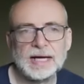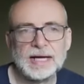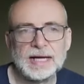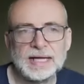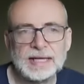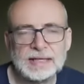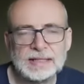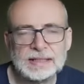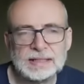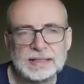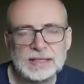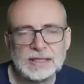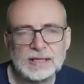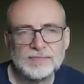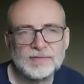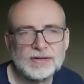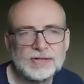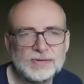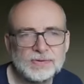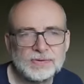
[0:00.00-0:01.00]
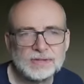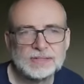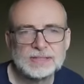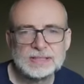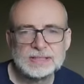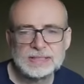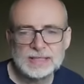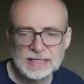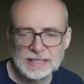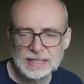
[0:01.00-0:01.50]
and that you can
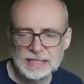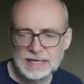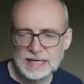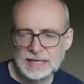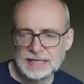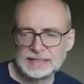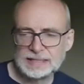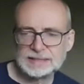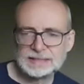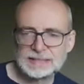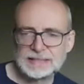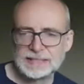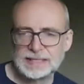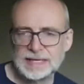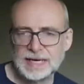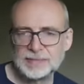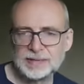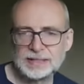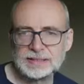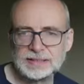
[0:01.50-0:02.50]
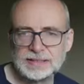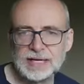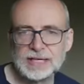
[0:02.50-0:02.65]
see a dynamic